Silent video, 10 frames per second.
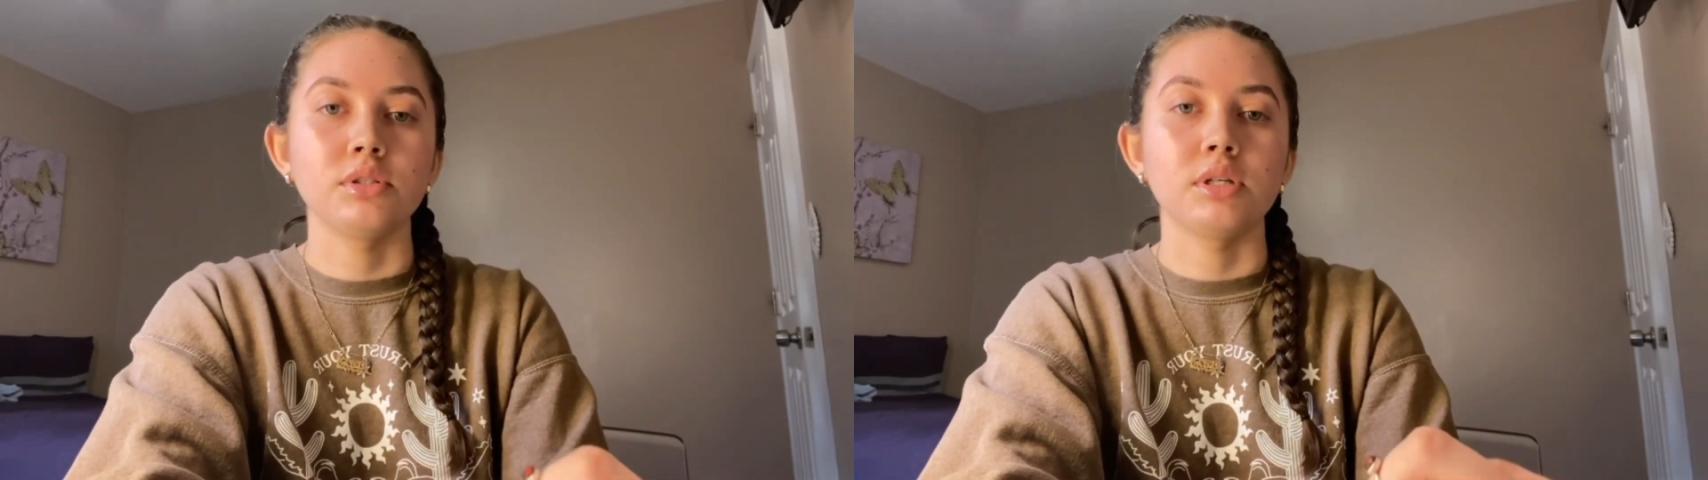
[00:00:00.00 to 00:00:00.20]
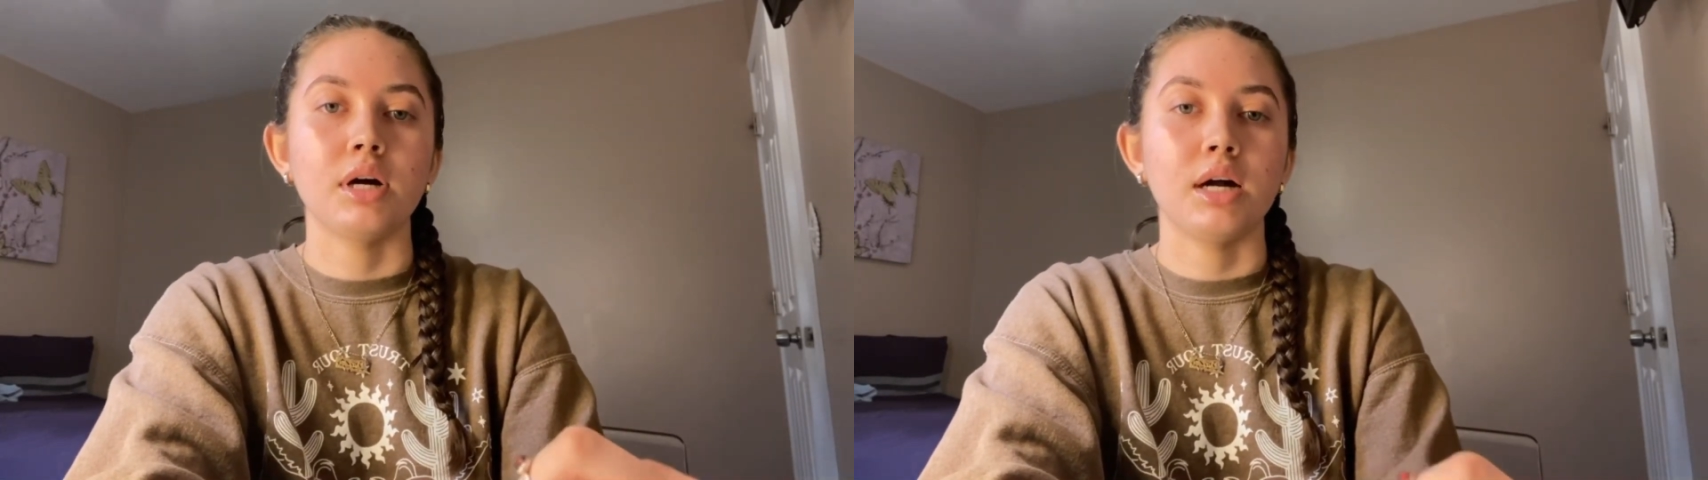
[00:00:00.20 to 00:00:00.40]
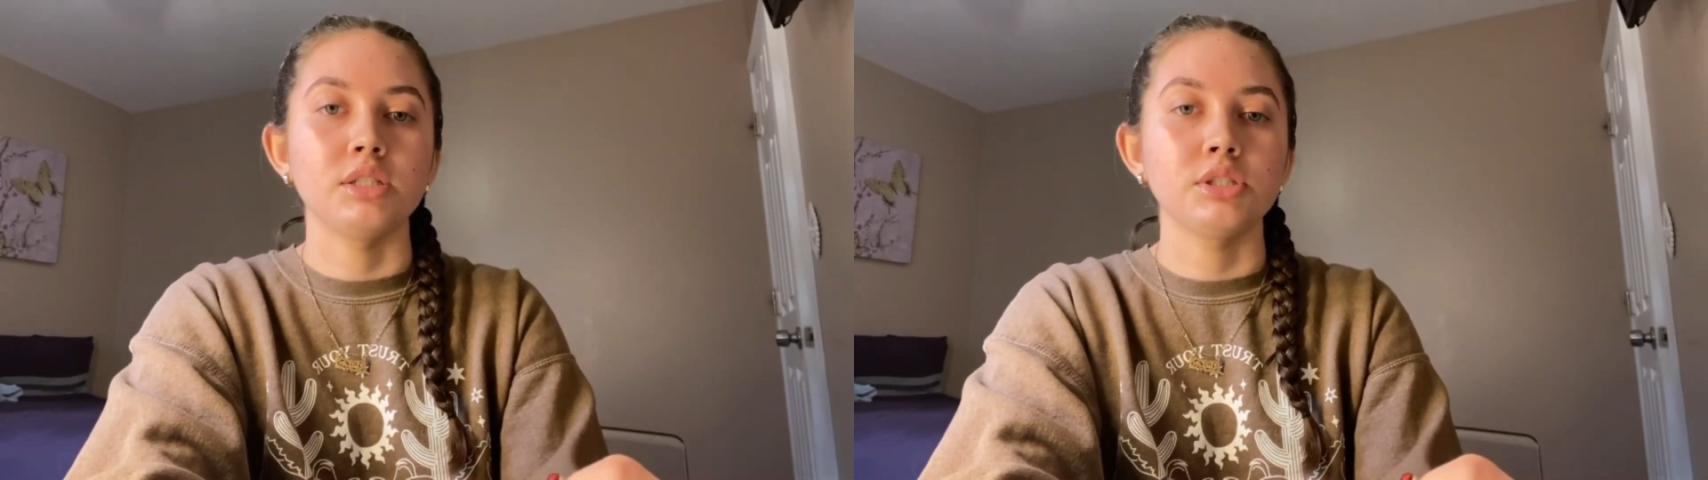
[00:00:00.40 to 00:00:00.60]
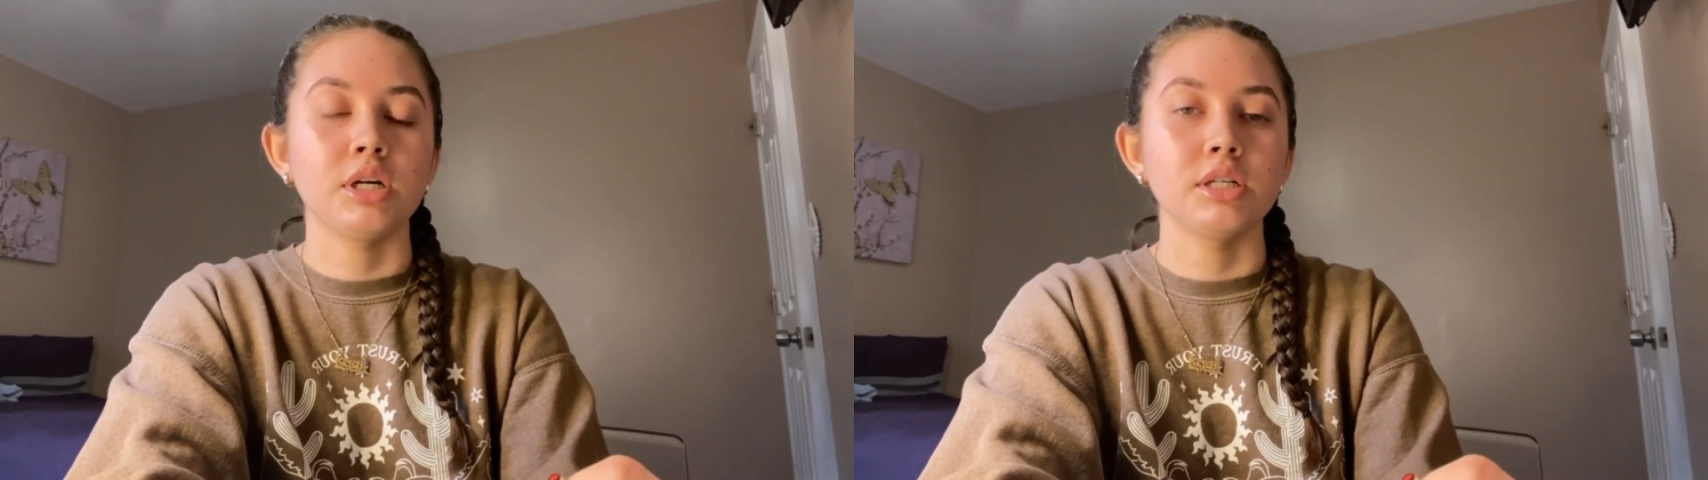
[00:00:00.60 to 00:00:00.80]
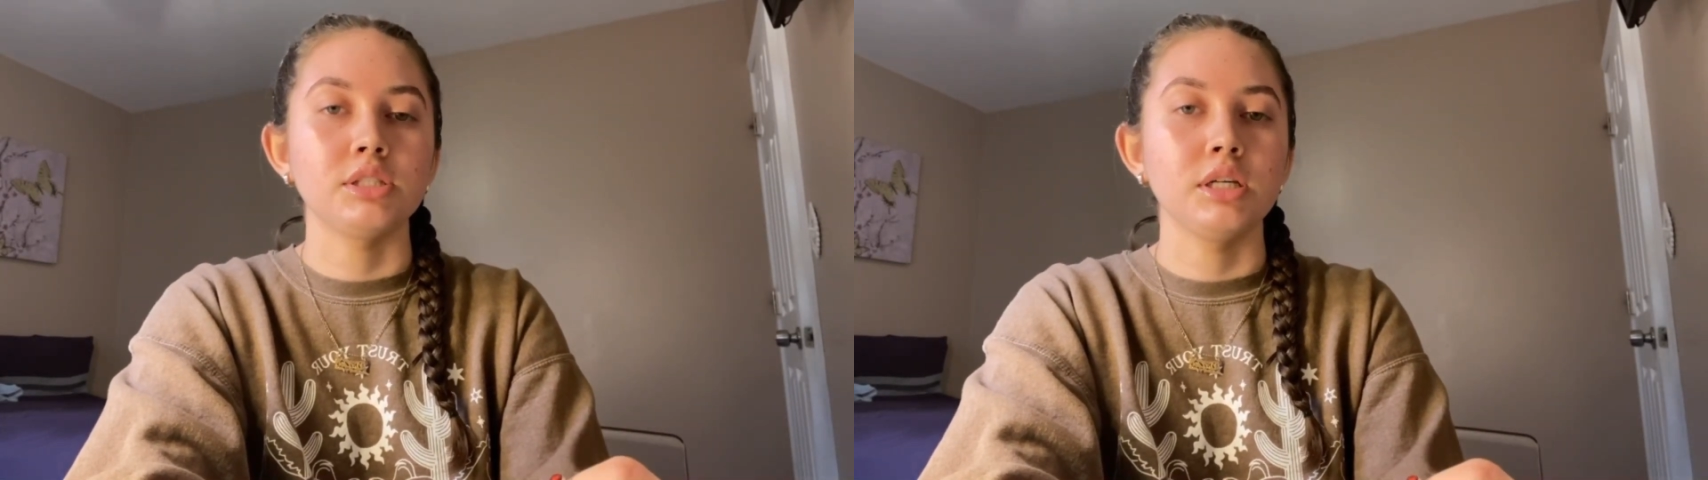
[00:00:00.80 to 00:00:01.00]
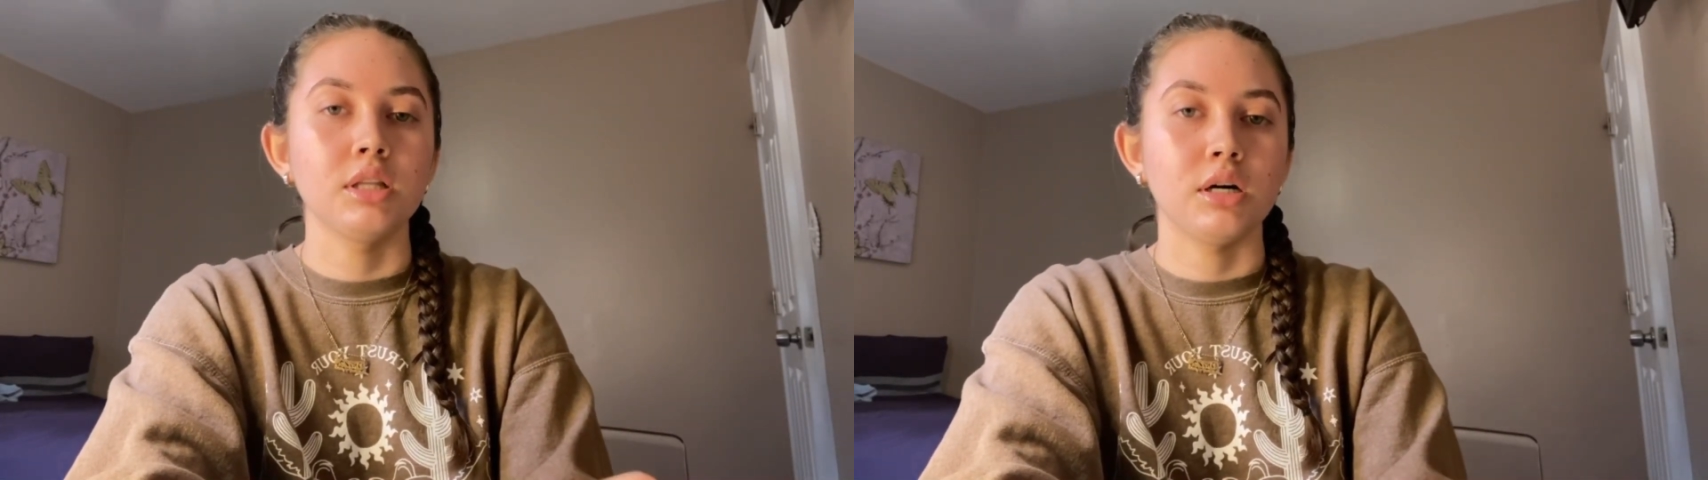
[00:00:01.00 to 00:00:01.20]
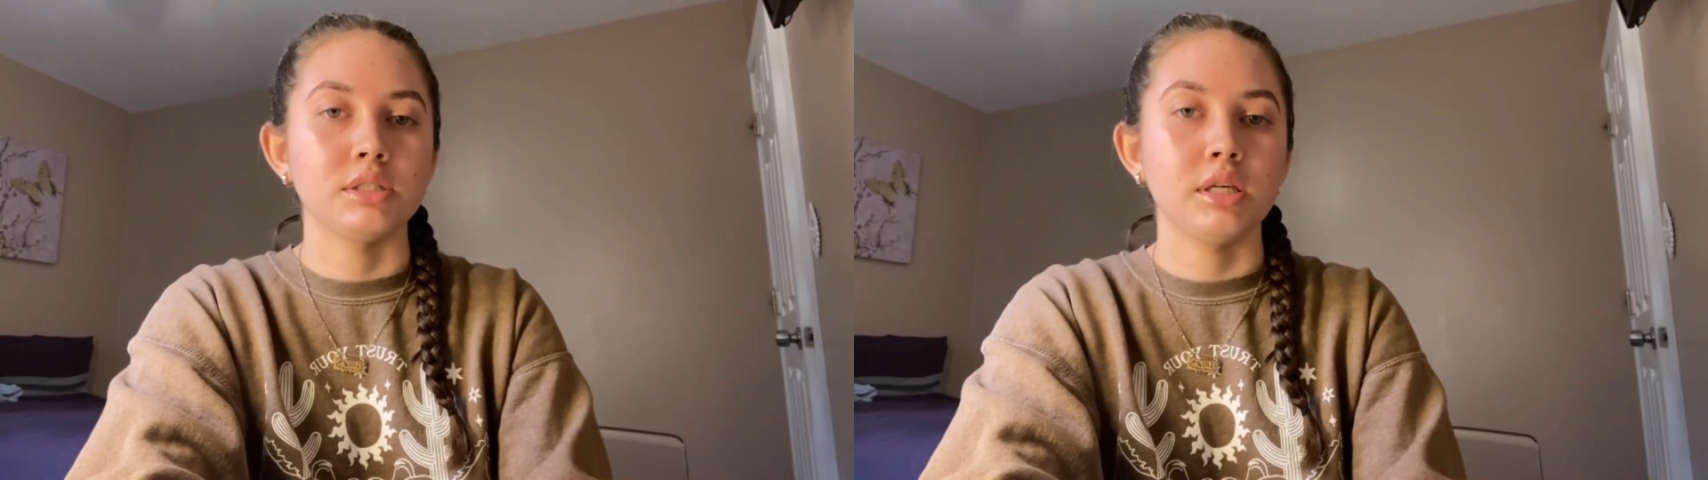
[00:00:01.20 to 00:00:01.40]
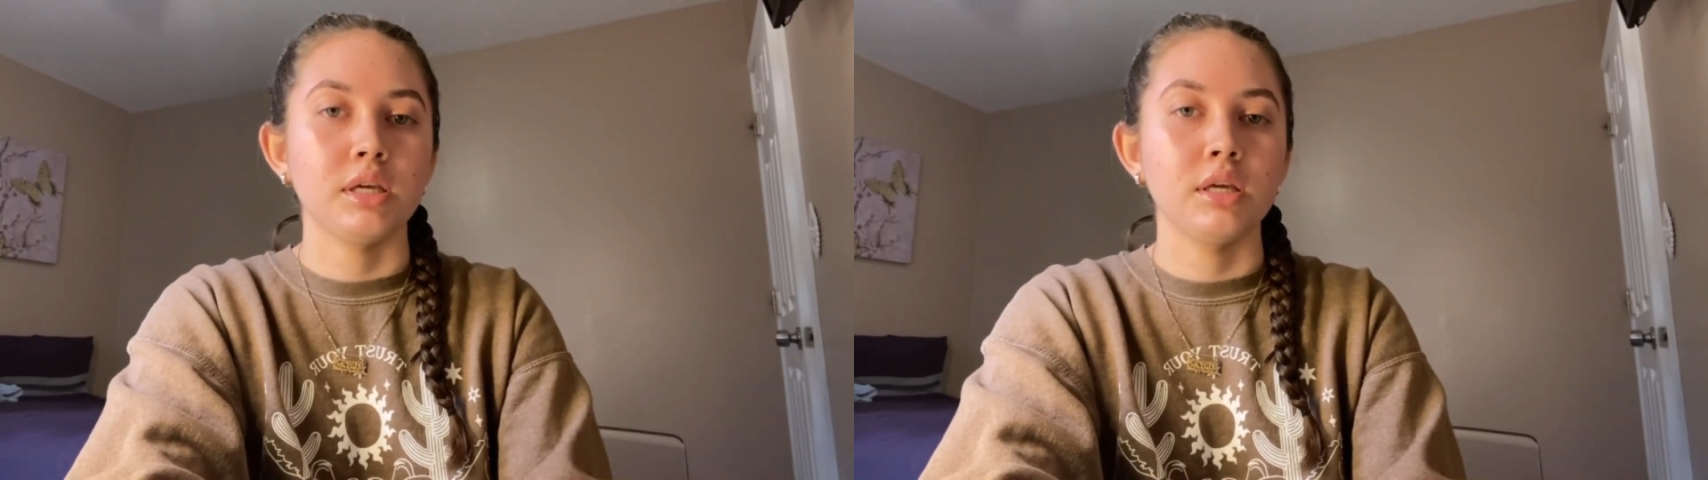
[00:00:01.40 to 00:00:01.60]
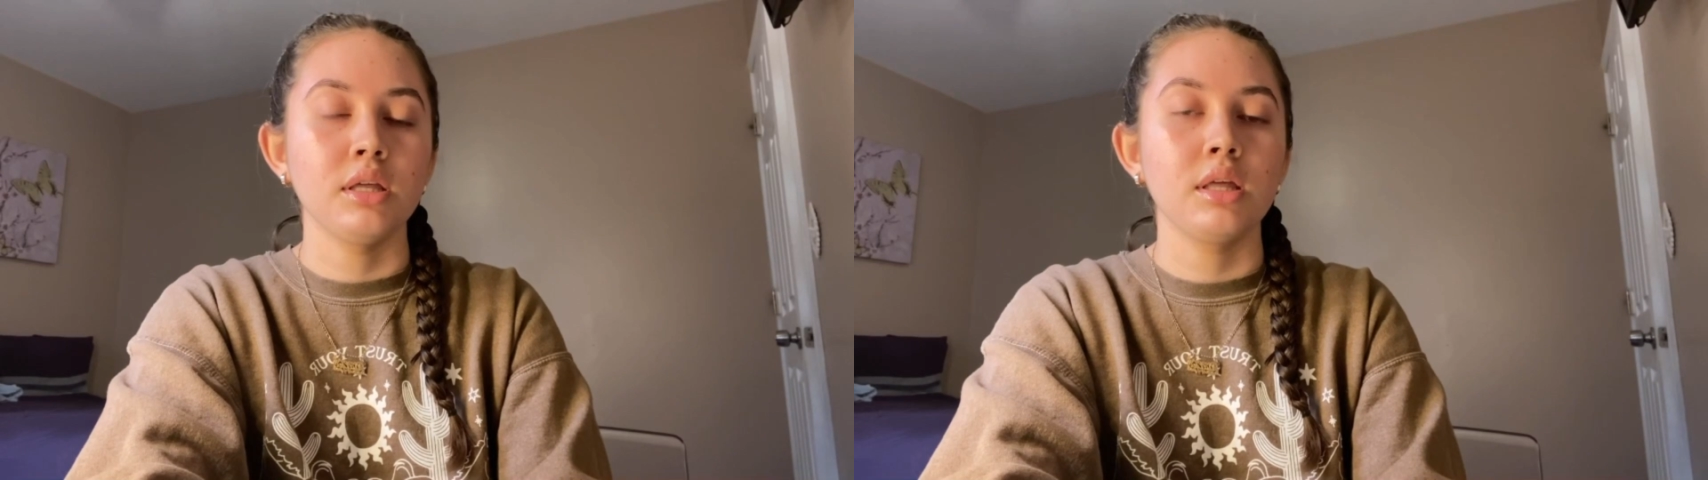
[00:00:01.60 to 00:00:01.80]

the iced chai tea latte.